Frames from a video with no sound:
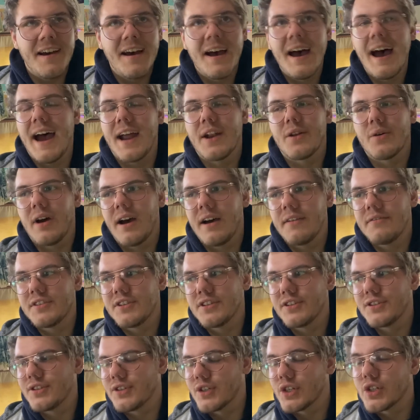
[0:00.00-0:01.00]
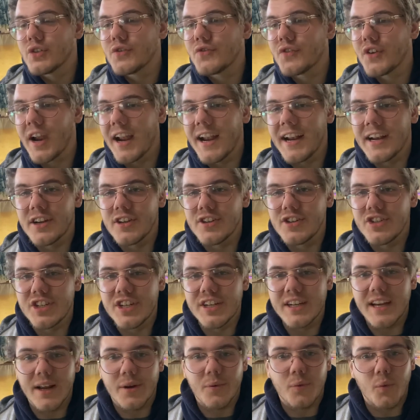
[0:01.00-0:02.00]
I don't have to search for
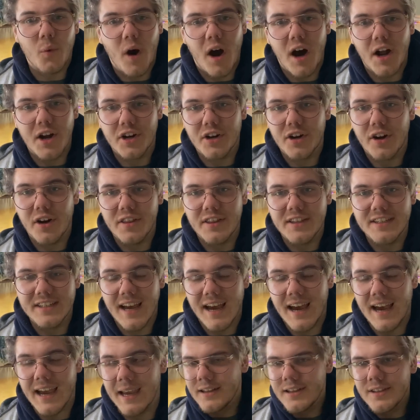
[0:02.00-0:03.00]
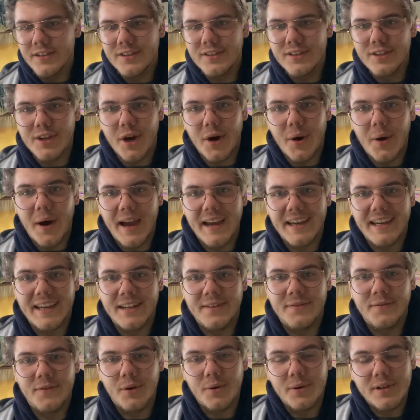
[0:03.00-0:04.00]
energy and water all the time, so I
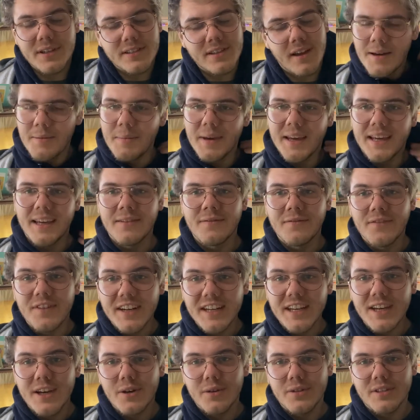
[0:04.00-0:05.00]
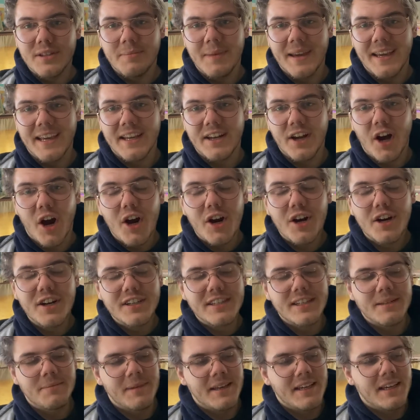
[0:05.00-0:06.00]
can focus on making videos and making
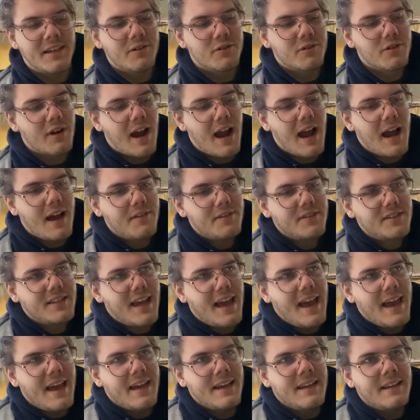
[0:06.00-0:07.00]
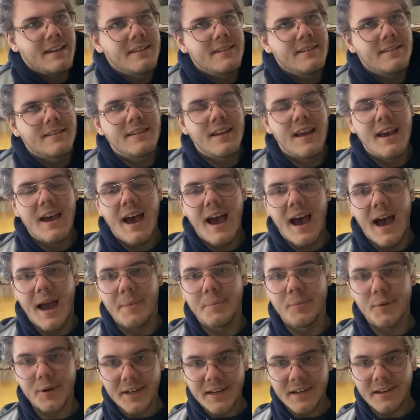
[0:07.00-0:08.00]
art and making crafts, and
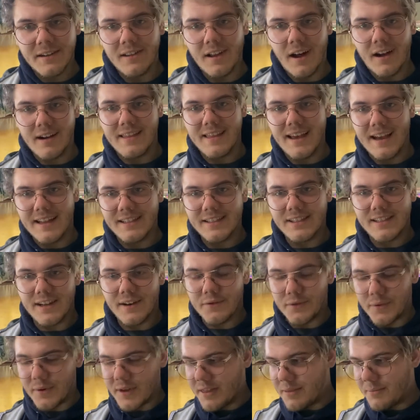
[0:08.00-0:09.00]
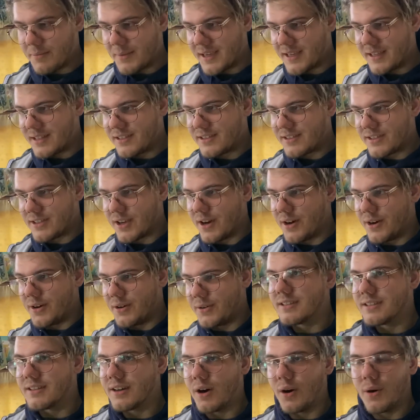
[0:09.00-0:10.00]
I'm bringing a lot of that stuff with me,
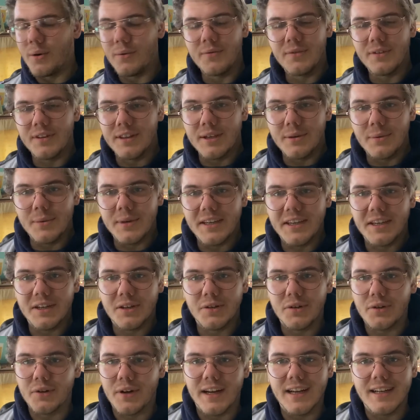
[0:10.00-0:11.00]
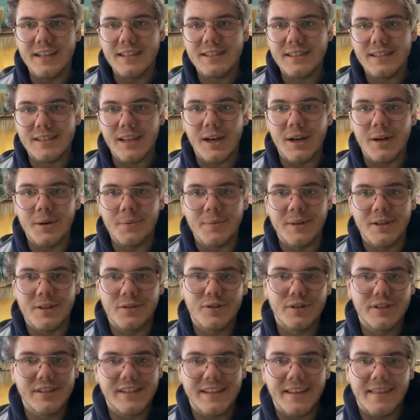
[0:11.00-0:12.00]
so hopefully we can create some
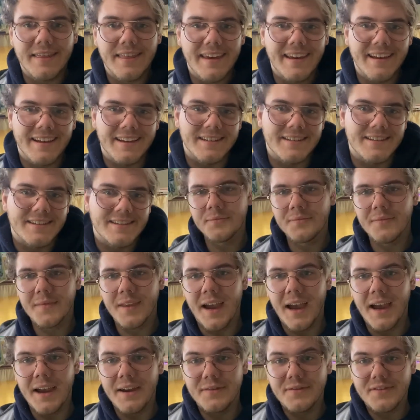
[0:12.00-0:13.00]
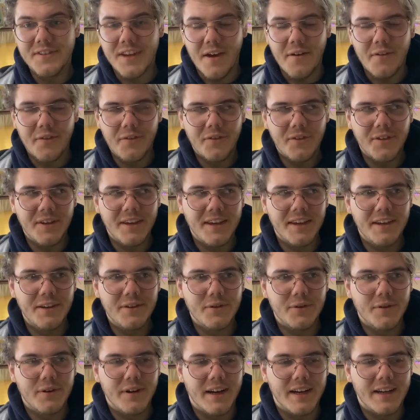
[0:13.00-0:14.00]
interesting things. I have definitely
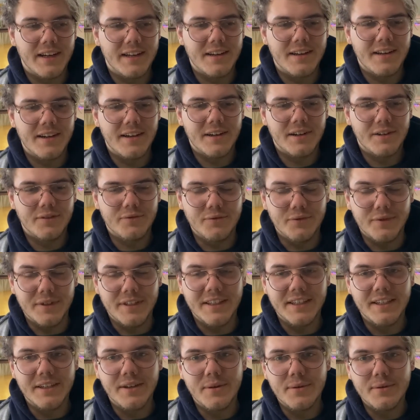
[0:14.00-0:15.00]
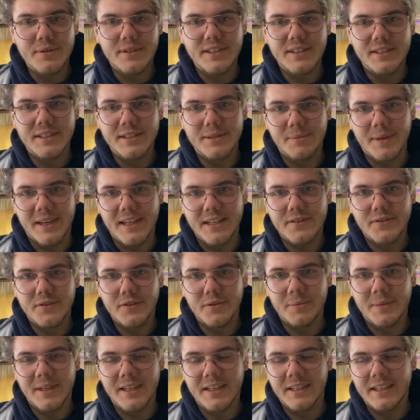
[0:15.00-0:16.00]
created a really cozy space for
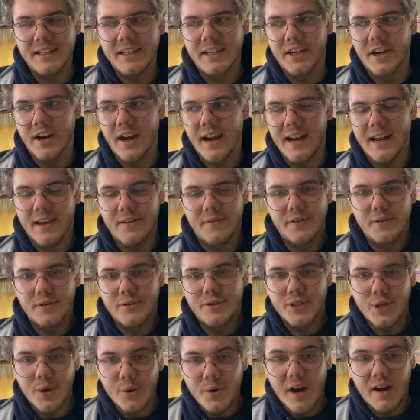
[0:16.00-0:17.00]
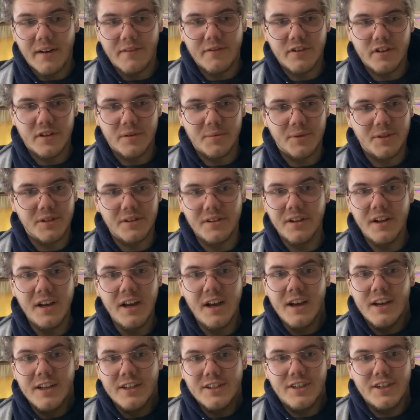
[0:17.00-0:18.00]
me in here, and I feel so comfortable
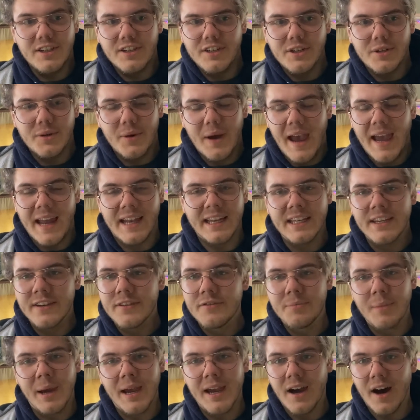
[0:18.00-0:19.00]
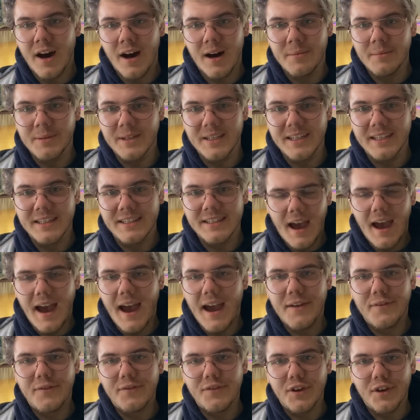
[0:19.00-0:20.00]
to do any of my hobbies.
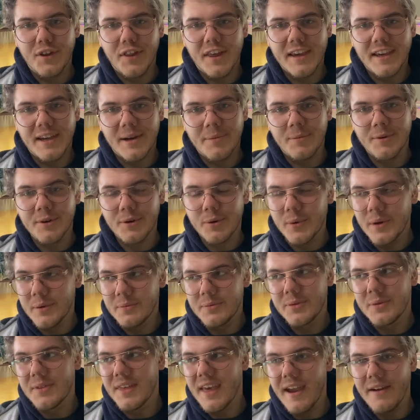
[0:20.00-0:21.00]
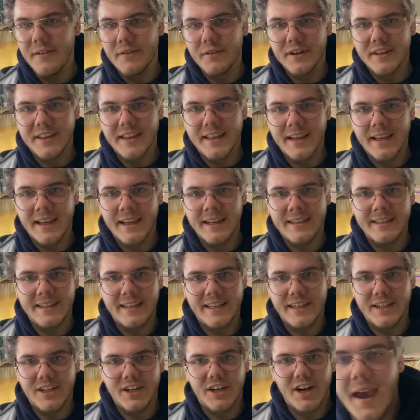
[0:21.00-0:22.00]
I feel like I'm equipped with everything in
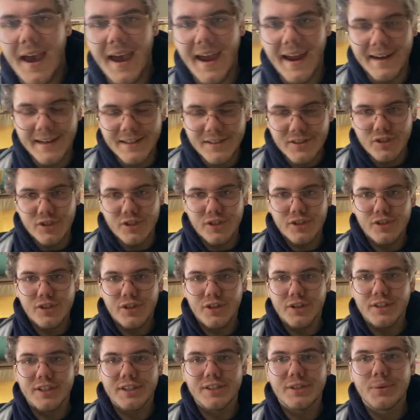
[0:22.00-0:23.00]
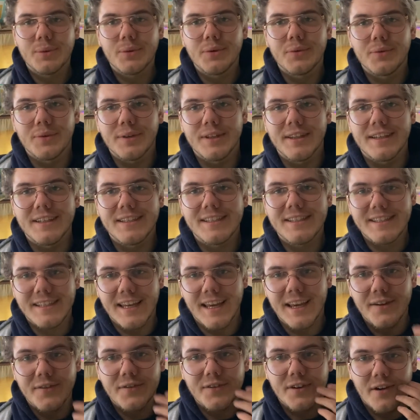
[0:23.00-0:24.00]
here and it's just turned into a really
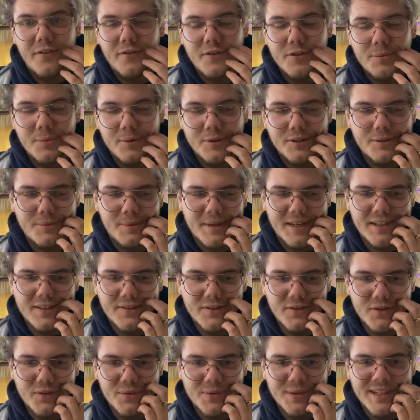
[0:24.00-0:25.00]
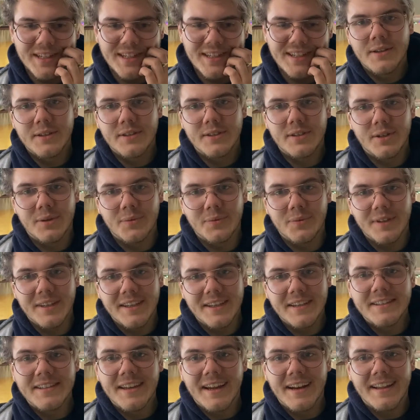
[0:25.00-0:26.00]
safe, comfortable space for me. So I'm really
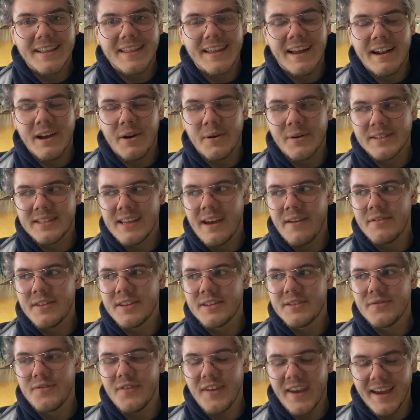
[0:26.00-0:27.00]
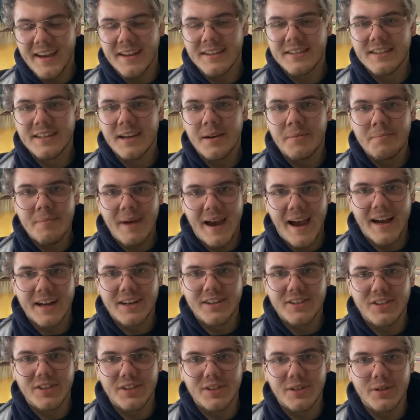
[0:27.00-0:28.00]
excited that I always have this van to come back
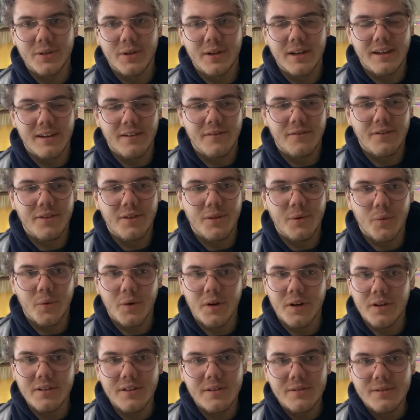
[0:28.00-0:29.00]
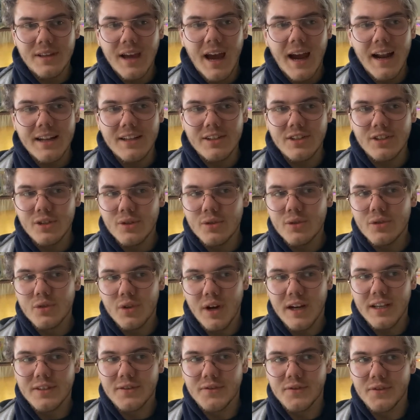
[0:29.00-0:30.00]
to if the world outside is too
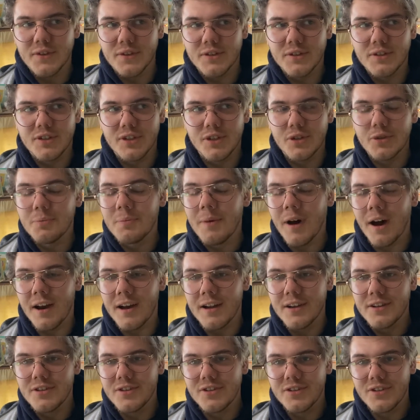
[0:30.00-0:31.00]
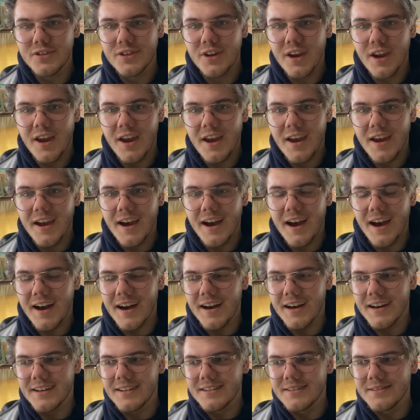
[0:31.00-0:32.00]
stressful, too much,
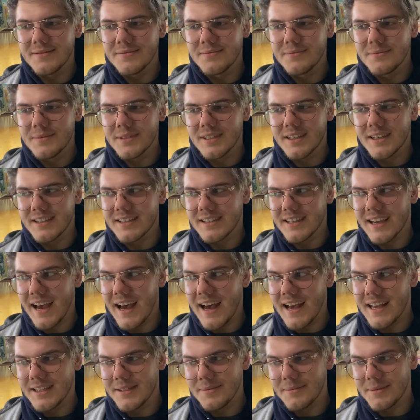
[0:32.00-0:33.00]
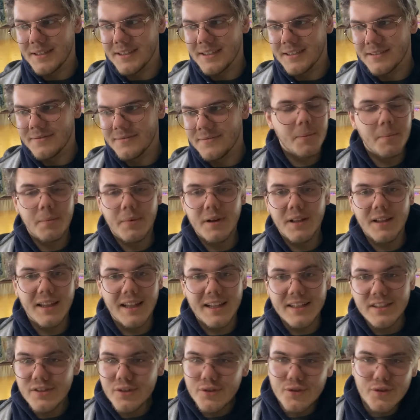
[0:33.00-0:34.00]
uh, because it has been. But
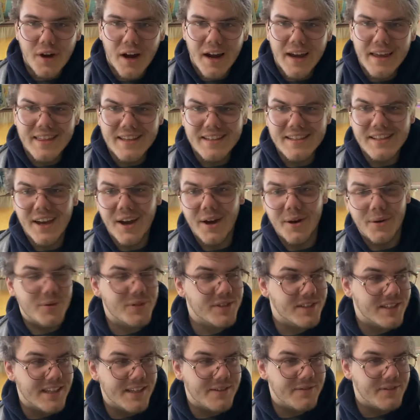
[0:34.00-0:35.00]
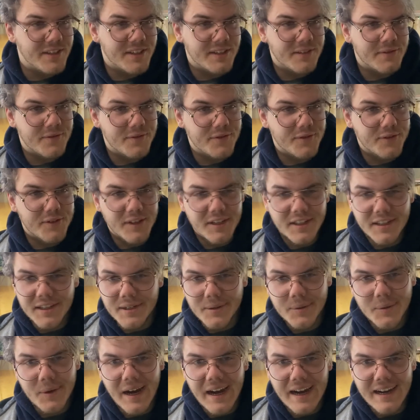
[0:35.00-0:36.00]
let's try this house living for a
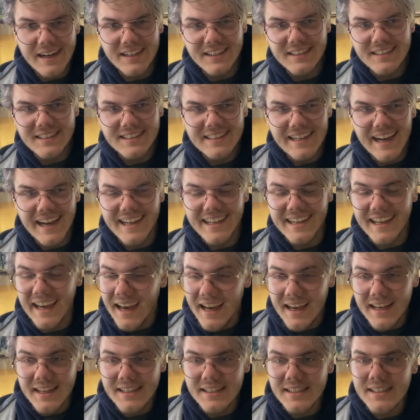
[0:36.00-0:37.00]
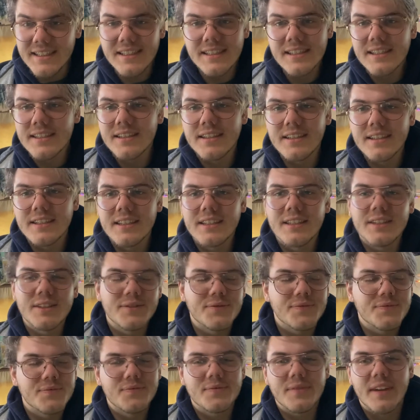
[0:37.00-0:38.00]
little while, I guess
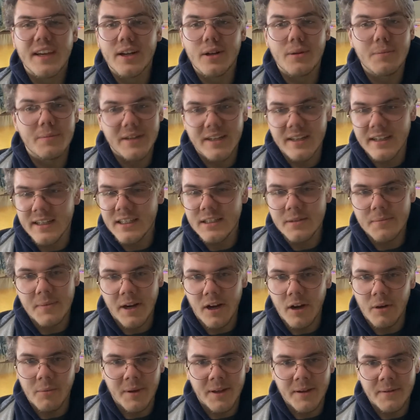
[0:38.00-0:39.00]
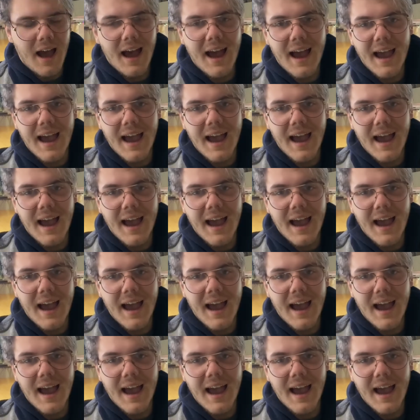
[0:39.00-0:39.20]
it'll be an experiment.